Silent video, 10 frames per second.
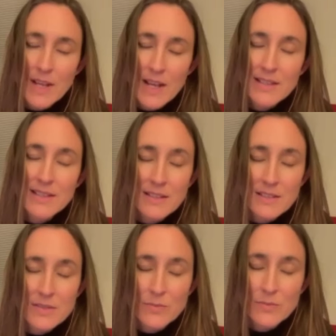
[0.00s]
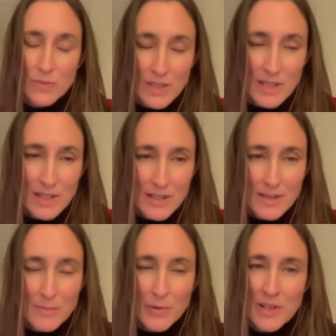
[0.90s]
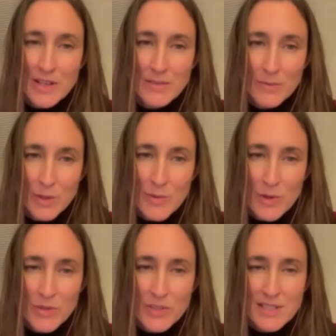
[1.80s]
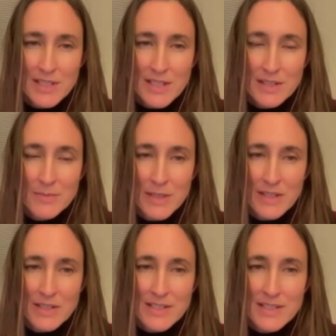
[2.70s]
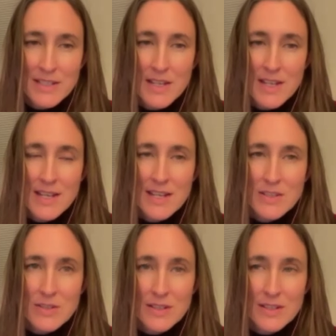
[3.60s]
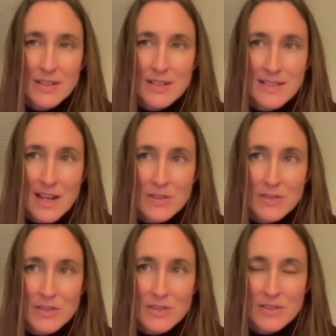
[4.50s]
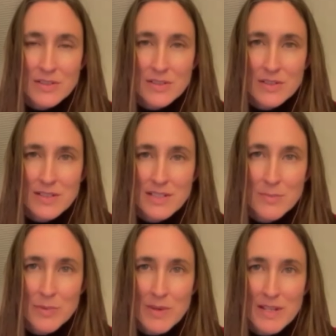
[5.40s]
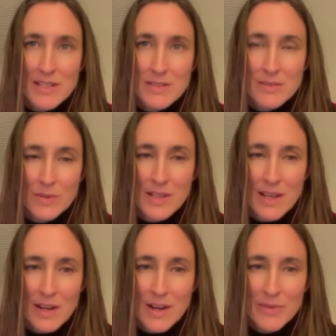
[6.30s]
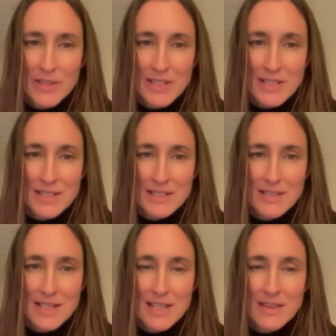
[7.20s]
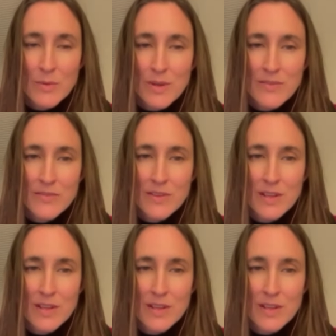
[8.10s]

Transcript: I think that's really important yeah. what you both just said because it's it sounds simple, but it's really a complex thing that we've